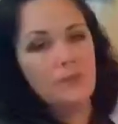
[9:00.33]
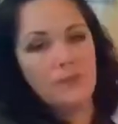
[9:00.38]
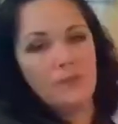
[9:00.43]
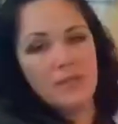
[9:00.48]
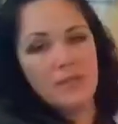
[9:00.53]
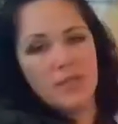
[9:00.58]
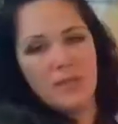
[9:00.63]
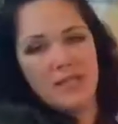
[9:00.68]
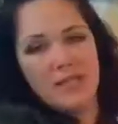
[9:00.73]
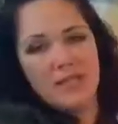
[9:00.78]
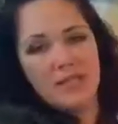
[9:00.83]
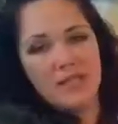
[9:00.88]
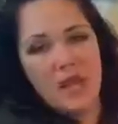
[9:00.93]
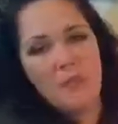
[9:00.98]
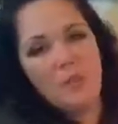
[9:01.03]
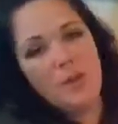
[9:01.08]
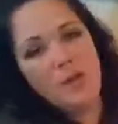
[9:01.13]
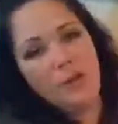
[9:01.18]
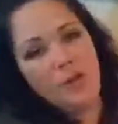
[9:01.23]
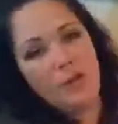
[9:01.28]
going to
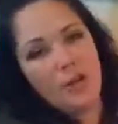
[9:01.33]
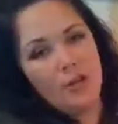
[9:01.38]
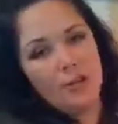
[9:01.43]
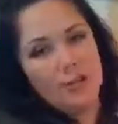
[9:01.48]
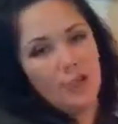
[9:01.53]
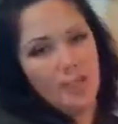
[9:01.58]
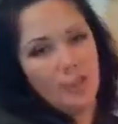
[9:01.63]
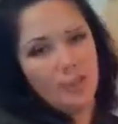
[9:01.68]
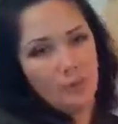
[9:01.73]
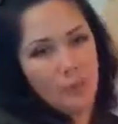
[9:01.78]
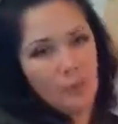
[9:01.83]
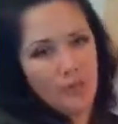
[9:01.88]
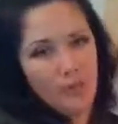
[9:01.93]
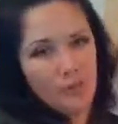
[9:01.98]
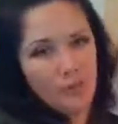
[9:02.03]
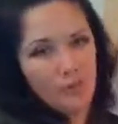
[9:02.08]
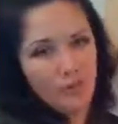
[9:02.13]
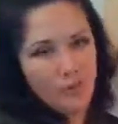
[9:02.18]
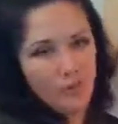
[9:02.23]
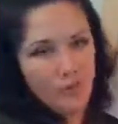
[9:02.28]
stop here at our title
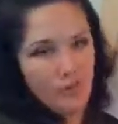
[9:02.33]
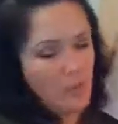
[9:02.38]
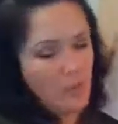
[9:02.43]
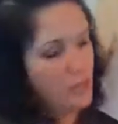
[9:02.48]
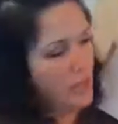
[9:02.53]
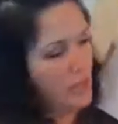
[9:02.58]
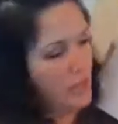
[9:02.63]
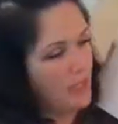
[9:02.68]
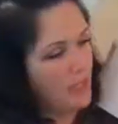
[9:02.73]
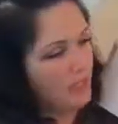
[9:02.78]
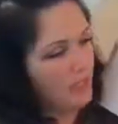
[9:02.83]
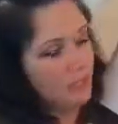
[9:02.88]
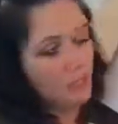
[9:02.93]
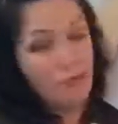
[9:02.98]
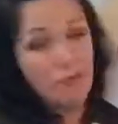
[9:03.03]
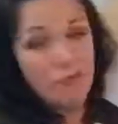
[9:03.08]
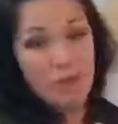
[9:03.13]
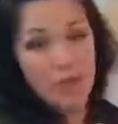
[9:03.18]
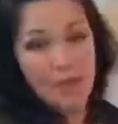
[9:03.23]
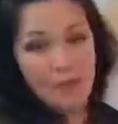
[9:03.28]
page because I want to give
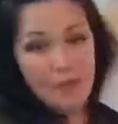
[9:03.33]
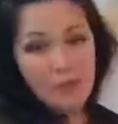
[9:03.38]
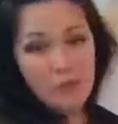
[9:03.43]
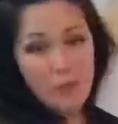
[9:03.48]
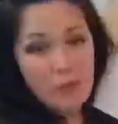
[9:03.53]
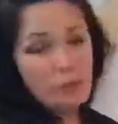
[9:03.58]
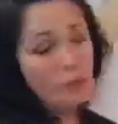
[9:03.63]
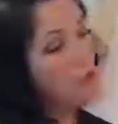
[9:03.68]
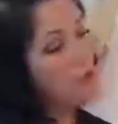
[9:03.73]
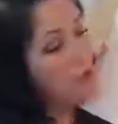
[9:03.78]
credit to our